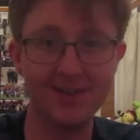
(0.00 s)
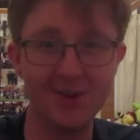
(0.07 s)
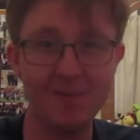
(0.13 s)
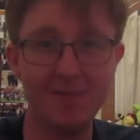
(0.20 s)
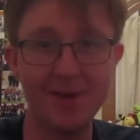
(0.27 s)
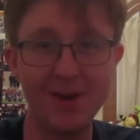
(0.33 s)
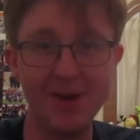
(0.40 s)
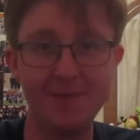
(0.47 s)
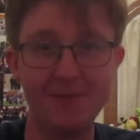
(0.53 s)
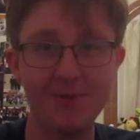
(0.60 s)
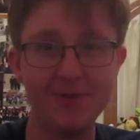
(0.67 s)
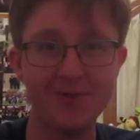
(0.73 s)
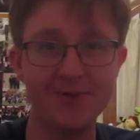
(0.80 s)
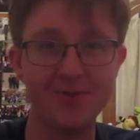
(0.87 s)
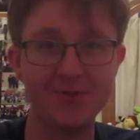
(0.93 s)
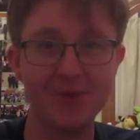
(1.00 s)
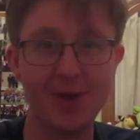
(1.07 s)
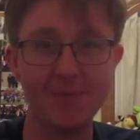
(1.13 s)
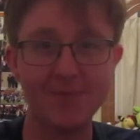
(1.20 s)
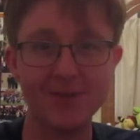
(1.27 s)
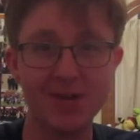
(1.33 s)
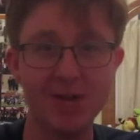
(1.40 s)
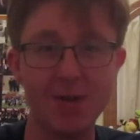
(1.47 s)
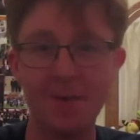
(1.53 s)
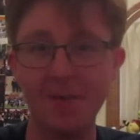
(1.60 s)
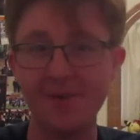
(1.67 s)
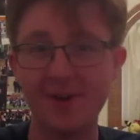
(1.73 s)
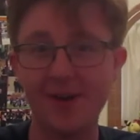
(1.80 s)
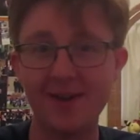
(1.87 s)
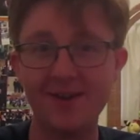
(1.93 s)
the red button down below to subscribe to the channel, hit
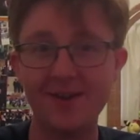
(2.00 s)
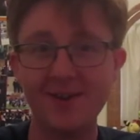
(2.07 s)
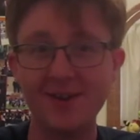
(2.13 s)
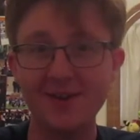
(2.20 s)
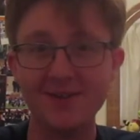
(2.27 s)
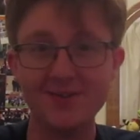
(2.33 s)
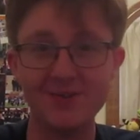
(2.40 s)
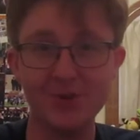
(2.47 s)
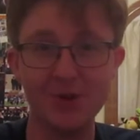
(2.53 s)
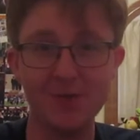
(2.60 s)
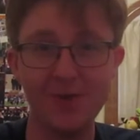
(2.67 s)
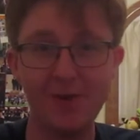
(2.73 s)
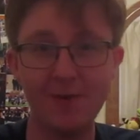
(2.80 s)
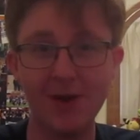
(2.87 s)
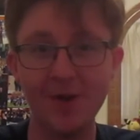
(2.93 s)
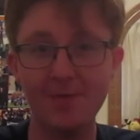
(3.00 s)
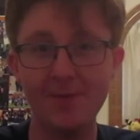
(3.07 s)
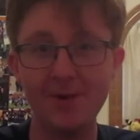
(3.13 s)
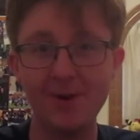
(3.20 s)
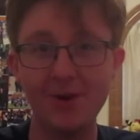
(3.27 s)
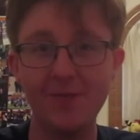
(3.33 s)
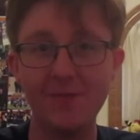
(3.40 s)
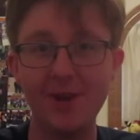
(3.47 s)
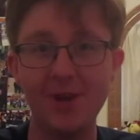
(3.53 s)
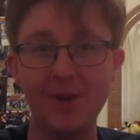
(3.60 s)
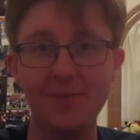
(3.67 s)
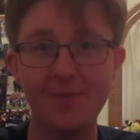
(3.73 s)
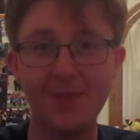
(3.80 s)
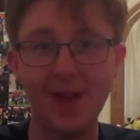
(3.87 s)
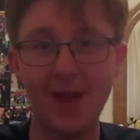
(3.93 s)
beside it. Sure enough, I want to put a new video.
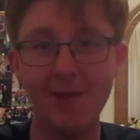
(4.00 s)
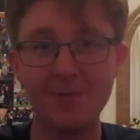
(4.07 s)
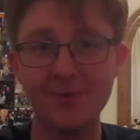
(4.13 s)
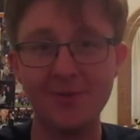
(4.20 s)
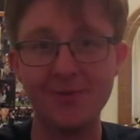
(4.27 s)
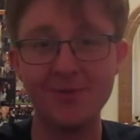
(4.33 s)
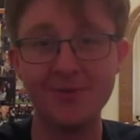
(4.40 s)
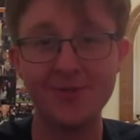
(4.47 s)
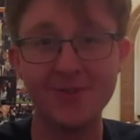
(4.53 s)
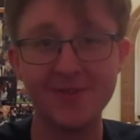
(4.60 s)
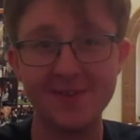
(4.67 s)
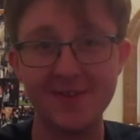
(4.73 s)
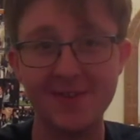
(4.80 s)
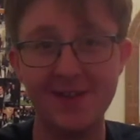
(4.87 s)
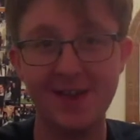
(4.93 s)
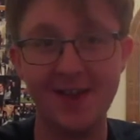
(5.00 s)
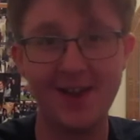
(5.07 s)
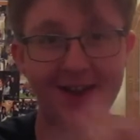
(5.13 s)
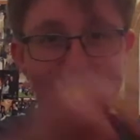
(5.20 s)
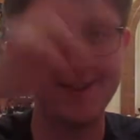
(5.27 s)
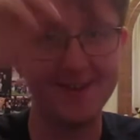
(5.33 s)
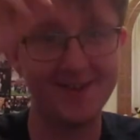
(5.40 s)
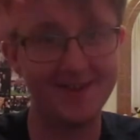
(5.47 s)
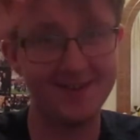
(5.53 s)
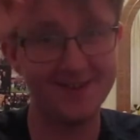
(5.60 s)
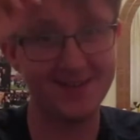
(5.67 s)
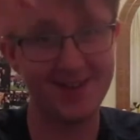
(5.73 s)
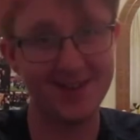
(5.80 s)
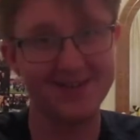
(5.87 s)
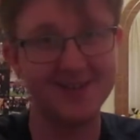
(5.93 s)
I've been Lord 360, and I'll
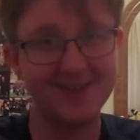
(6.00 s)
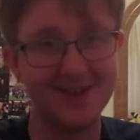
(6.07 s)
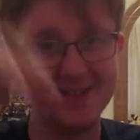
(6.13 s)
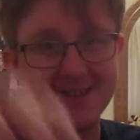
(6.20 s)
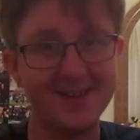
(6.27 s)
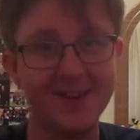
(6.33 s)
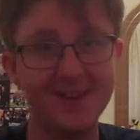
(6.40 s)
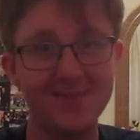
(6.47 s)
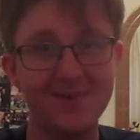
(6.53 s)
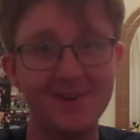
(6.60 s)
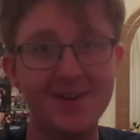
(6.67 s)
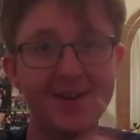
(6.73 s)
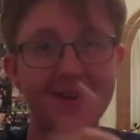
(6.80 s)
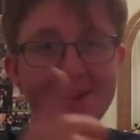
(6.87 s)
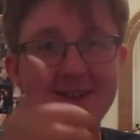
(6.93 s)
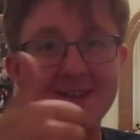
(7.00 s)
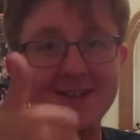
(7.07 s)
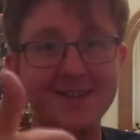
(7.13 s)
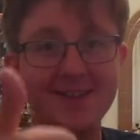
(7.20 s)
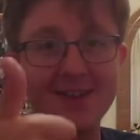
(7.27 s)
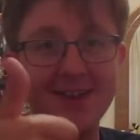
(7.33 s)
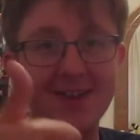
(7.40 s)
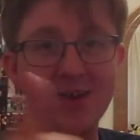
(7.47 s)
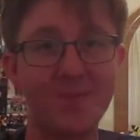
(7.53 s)
catch you guys in the next one. Take care,